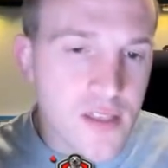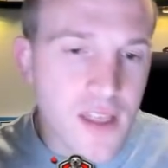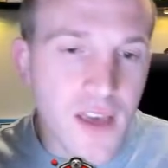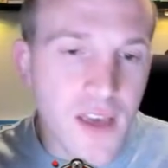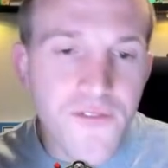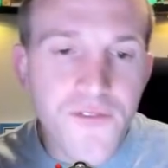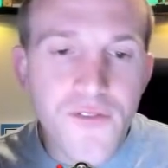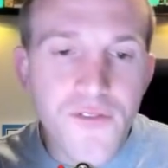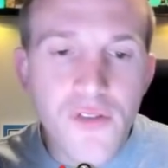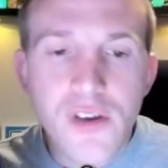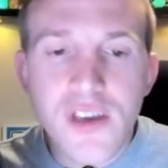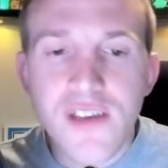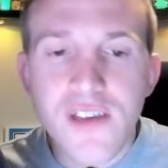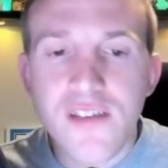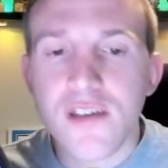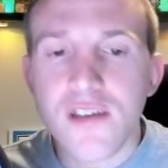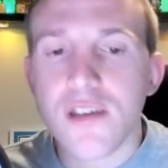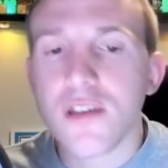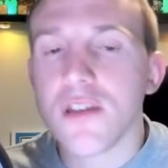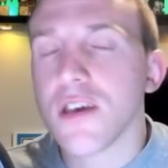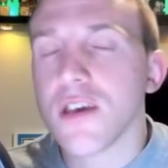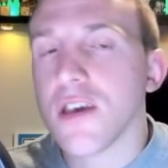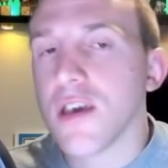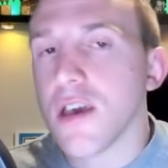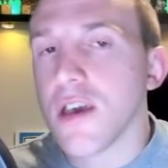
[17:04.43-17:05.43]
They're
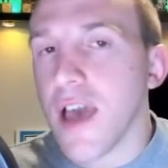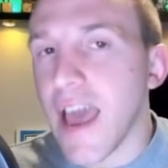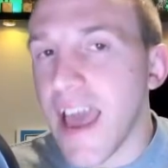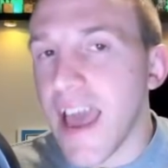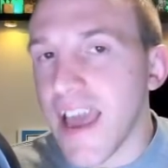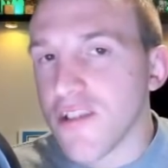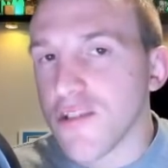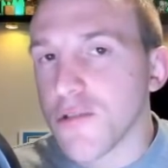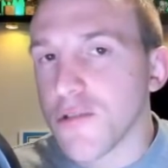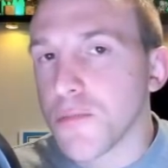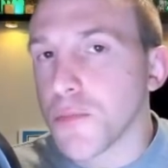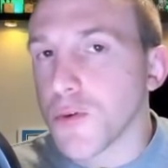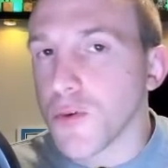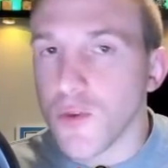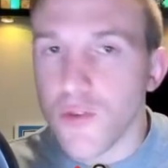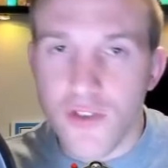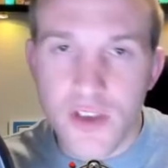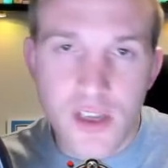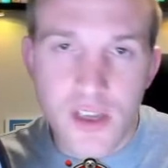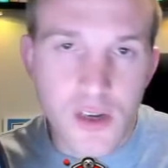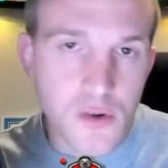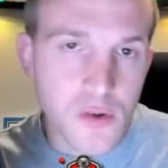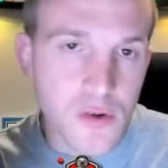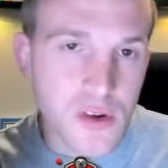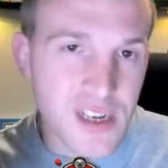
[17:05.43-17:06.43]
freezing the
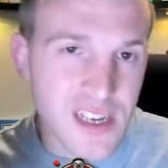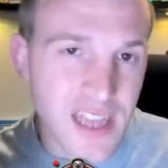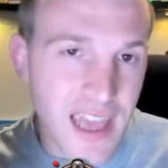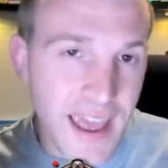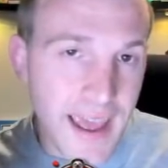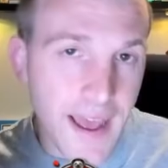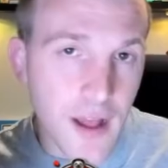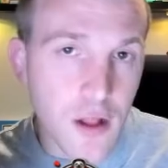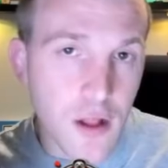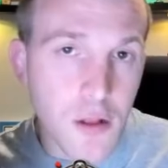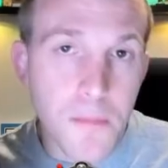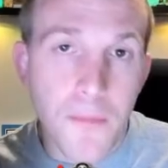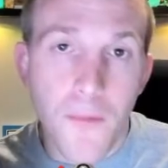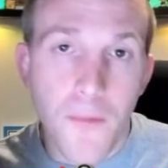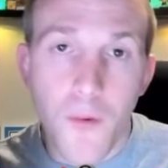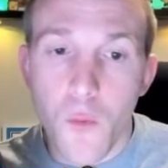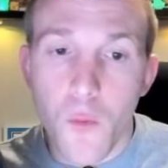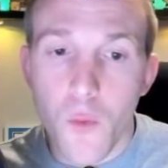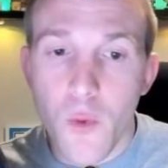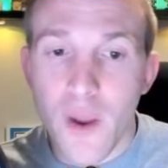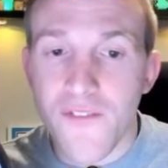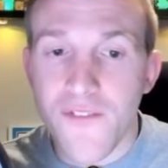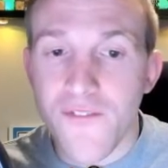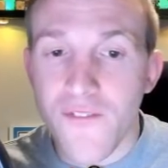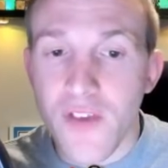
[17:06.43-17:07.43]
expos in order to help
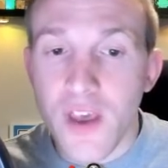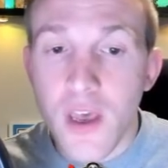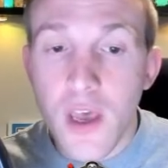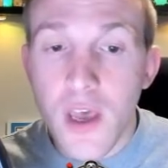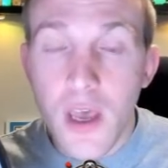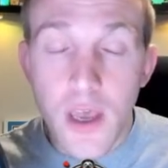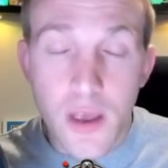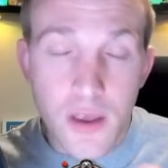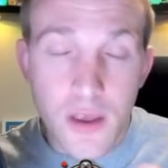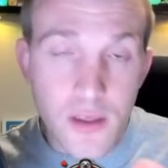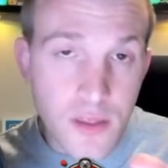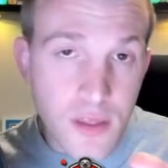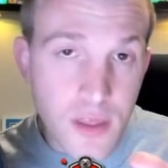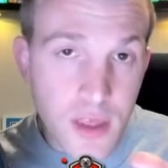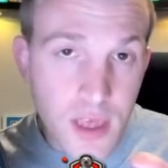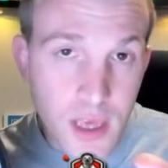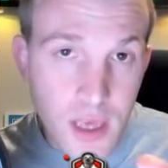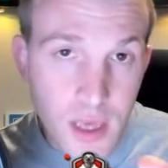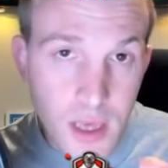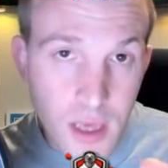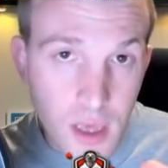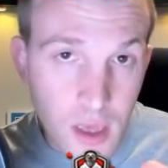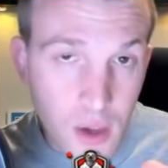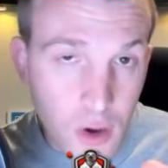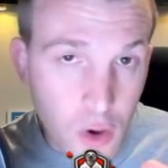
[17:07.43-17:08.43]
with
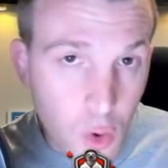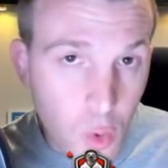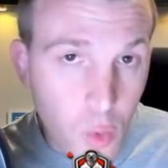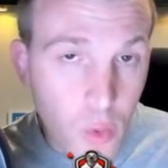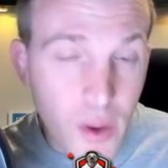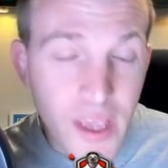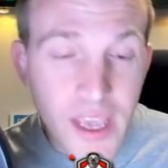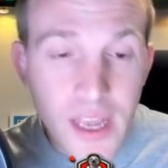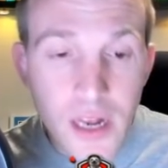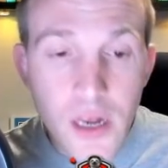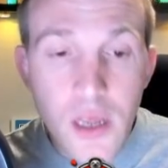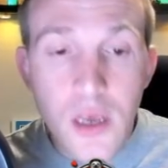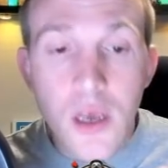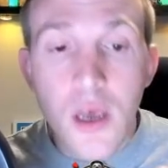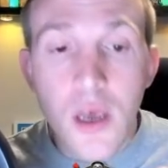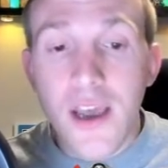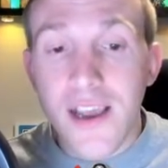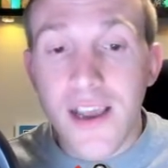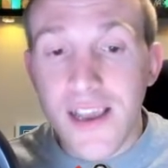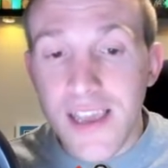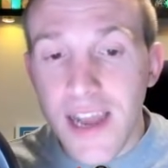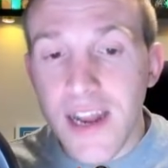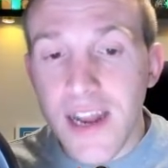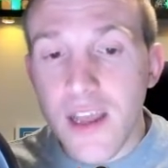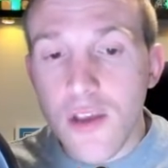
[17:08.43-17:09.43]
the queen
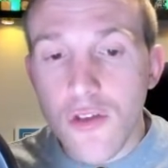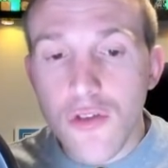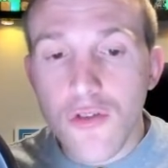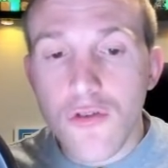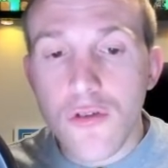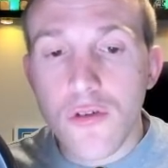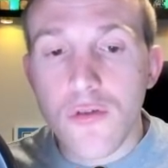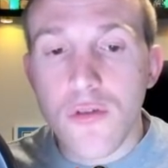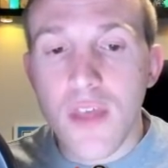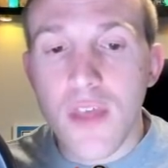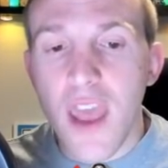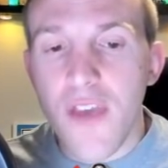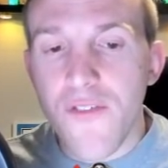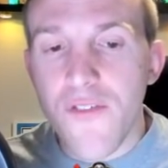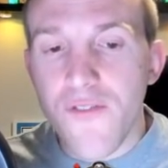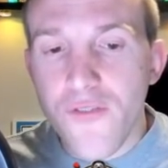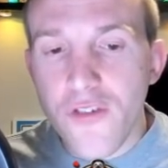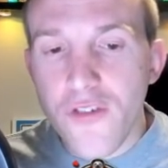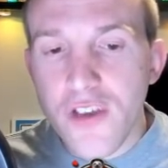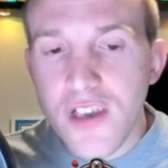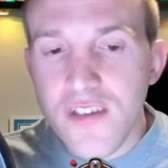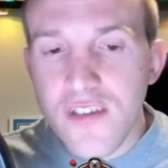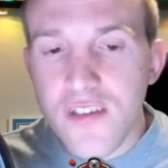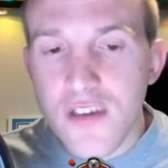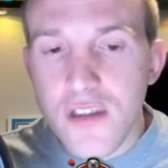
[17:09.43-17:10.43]
getting through there.
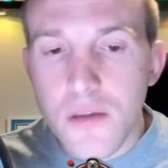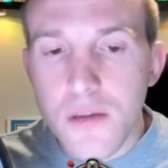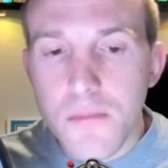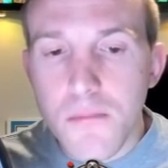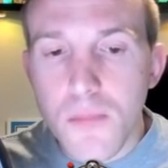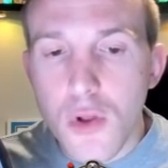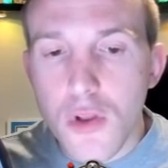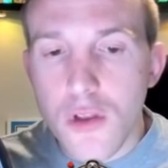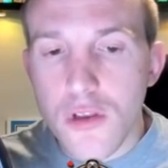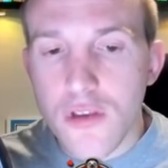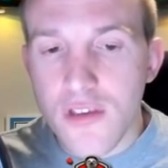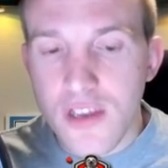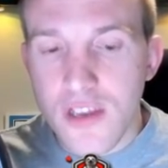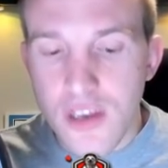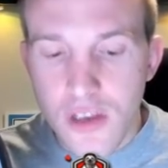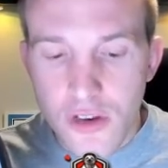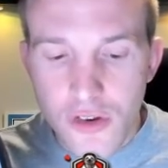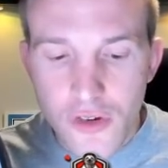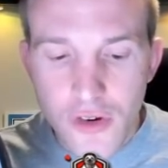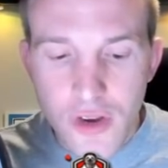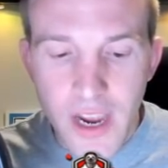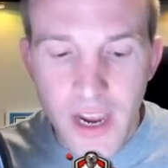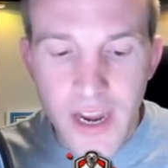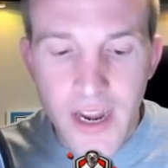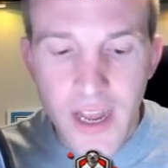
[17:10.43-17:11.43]
Freezing the multi
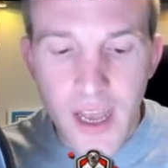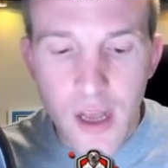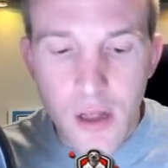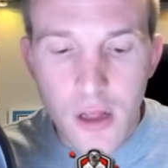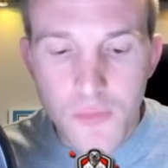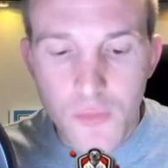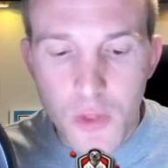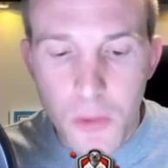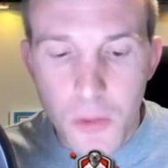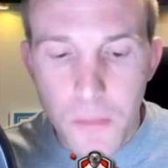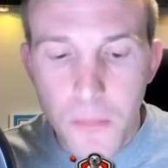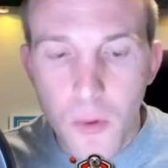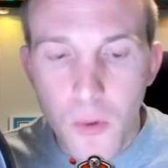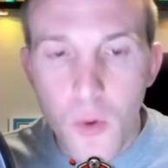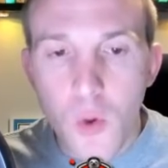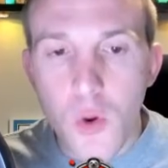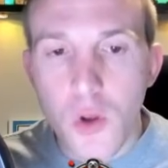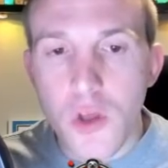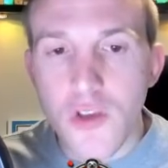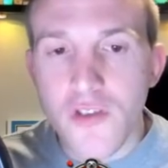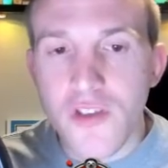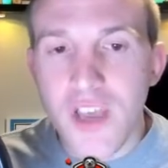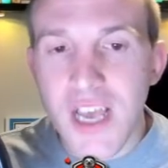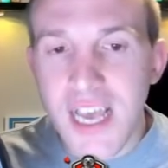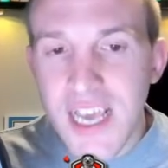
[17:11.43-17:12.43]
to try and help the
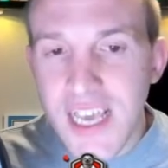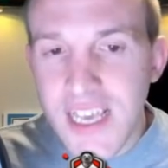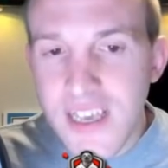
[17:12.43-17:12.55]
bowlers.